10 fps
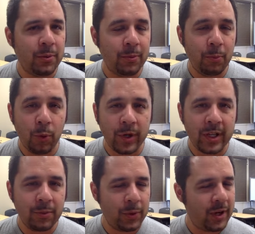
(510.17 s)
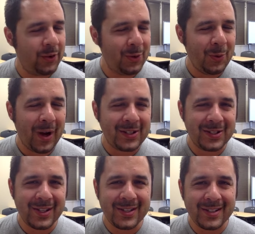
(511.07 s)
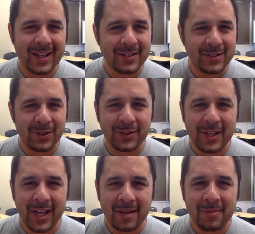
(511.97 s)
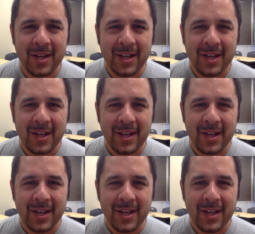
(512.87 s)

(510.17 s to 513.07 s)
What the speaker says: morning, whenever you watch this. That's your time.